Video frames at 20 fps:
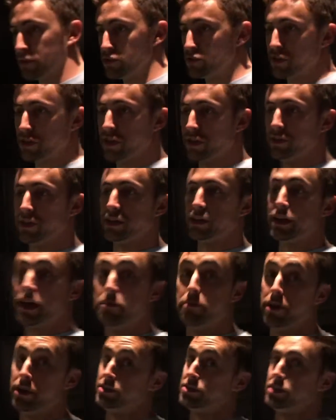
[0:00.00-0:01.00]
usually don't eat
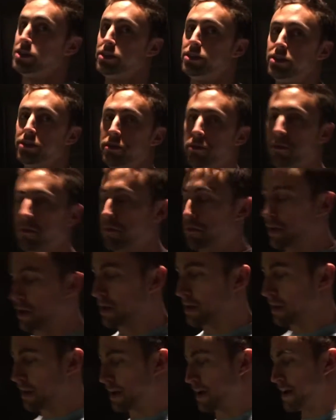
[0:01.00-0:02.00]
that much either,
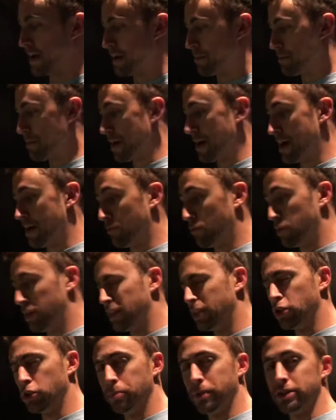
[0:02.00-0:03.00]
but I've went
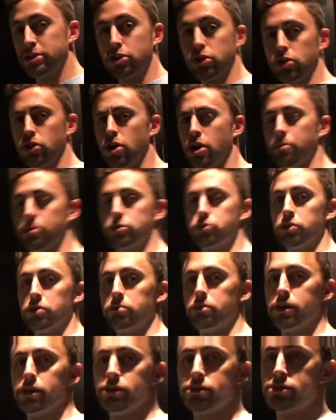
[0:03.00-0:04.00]
a little bit too long between
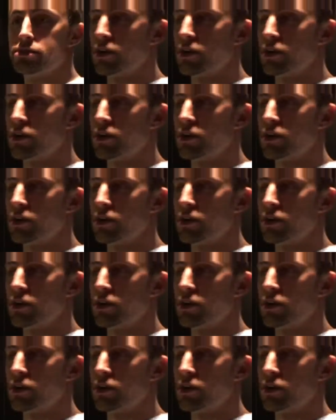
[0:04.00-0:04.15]
meals,